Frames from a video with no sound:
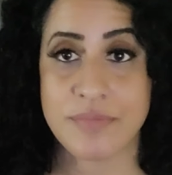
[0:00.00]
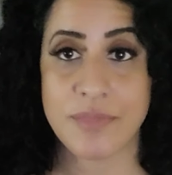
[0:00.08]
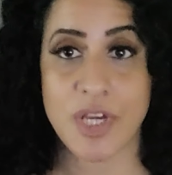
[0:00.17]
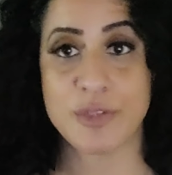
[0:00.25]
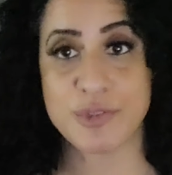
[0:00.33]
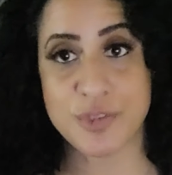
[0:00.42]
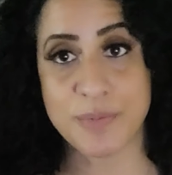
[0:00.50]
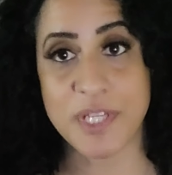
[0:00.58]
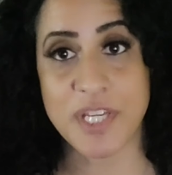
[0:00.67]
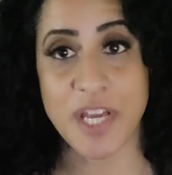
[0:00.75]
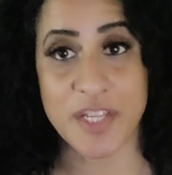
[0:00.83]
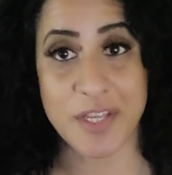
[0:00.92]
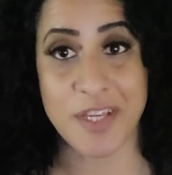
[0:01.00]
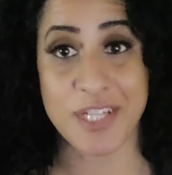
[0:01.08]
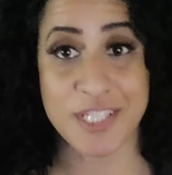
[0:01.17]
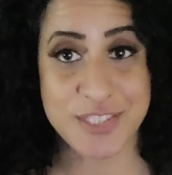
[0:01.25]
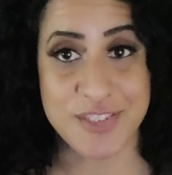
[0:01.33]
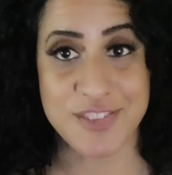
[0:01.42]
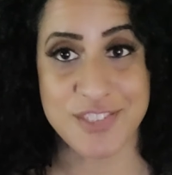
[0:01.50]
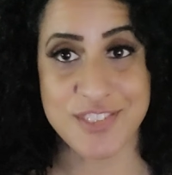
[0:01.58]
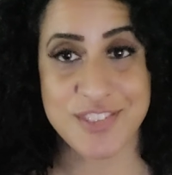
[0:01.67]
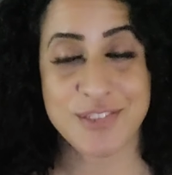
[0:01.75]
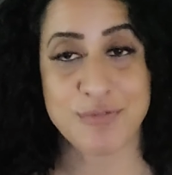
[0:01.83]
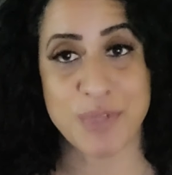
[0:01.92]
I used to be an
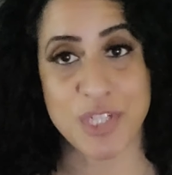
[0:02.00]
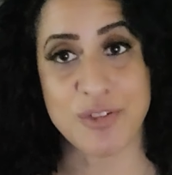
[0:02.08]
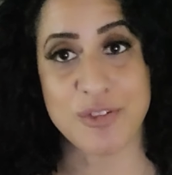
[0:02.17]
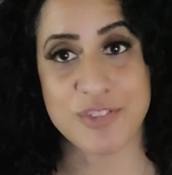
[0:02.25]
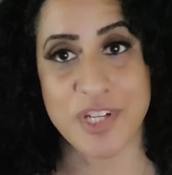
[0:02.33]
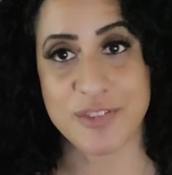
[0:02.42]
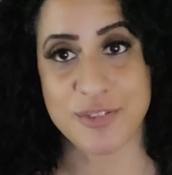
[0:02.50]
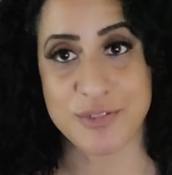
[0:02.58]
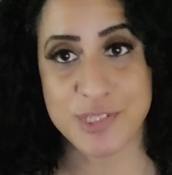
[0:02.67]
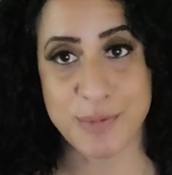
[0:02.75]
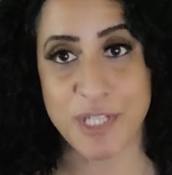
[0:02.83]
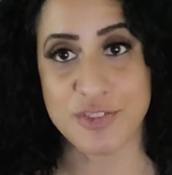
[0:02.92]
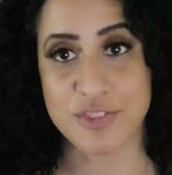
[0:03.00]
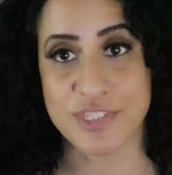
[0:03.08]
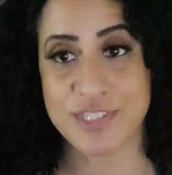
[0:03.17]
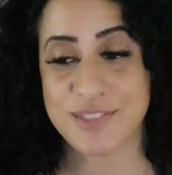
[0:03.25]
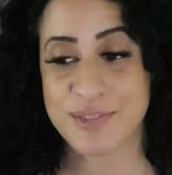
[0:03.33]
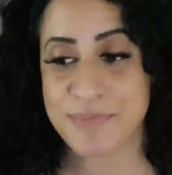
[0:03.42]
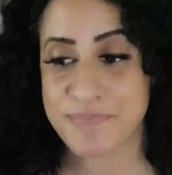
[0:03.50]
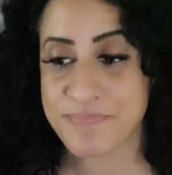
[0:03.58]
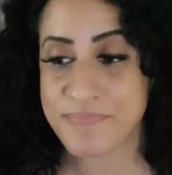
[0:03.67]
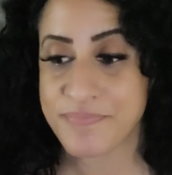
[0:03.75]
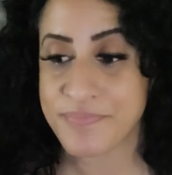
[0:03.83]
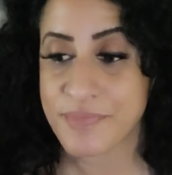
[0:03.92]
anesthetist, medical doctor, specialist.
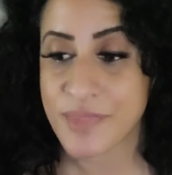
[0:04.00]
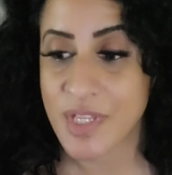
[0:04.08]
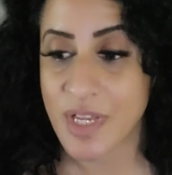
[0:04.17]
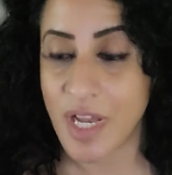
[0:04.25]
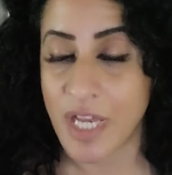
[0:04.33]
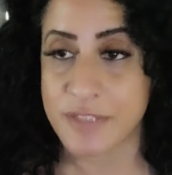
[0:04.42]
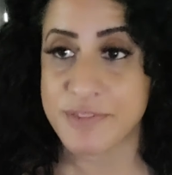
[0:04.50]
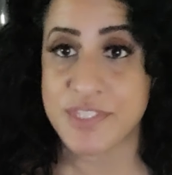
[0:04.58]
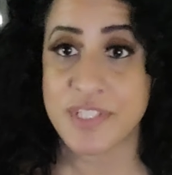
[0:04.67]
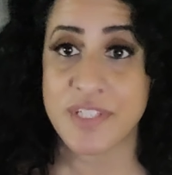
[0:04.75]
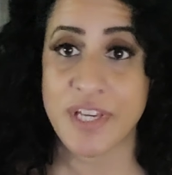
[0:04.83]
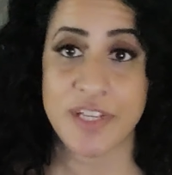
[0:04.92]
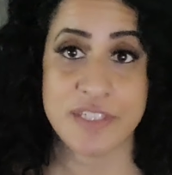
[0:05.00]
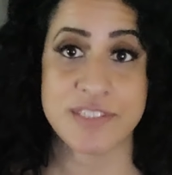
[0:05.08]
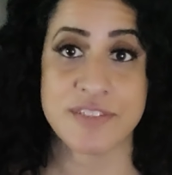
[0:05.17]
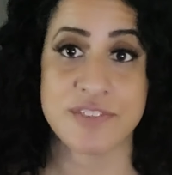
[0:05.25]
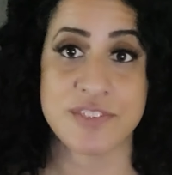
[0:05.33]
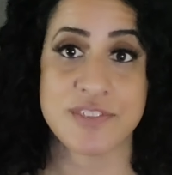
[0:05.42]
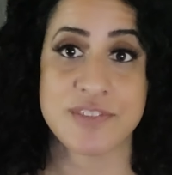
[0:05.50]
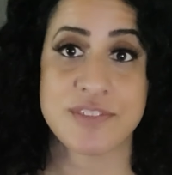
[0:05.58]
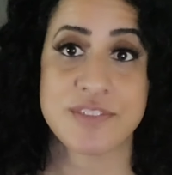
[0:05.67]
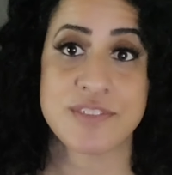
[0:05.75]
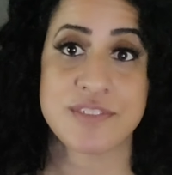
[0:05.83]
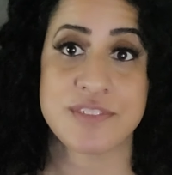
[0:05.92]
I've seen
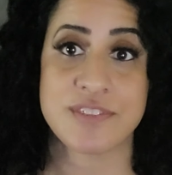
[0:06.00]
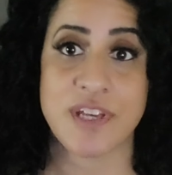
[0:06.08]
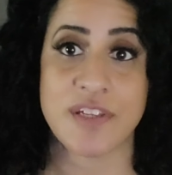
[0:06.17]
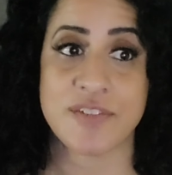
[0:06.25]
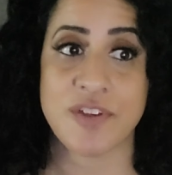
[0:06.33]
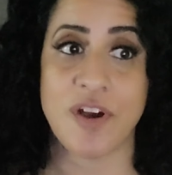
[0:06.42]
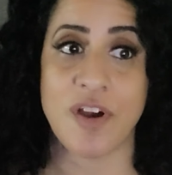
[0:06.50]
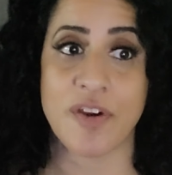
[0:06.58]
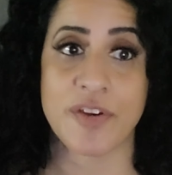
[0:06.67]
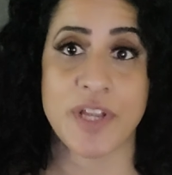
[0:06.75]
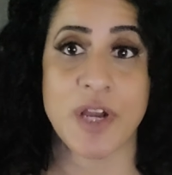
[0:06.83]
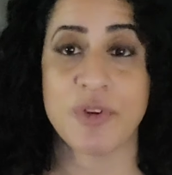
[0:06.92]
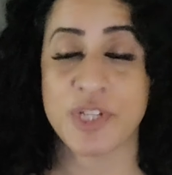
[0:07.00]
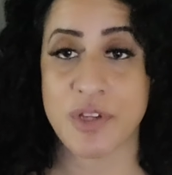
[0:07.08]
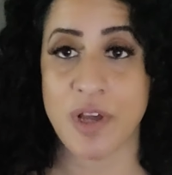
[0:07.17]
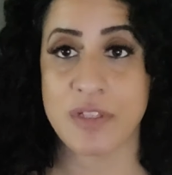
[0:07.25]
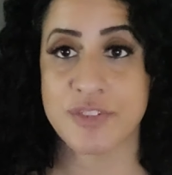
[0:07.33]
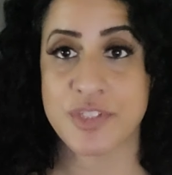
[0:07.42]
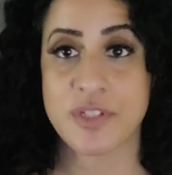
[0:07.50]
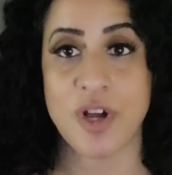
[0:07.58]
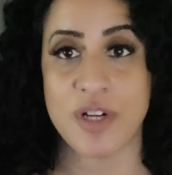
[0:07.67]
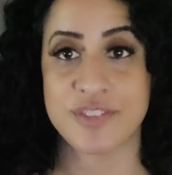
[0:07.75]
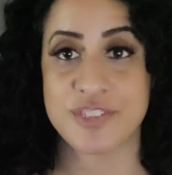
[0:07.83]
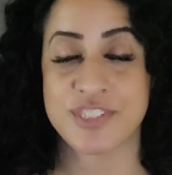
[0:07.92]
anesthetists that are now acknowledging
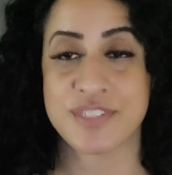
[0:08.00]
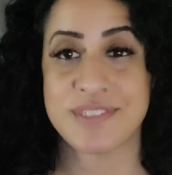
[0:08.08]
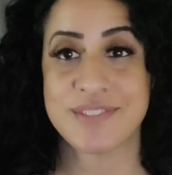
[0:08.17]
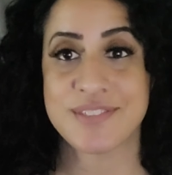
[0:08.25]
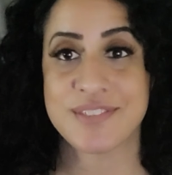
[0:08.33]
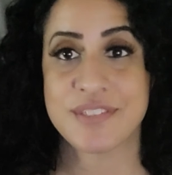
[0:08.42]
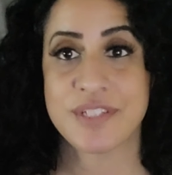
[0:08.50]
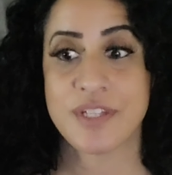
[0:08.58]
consciousness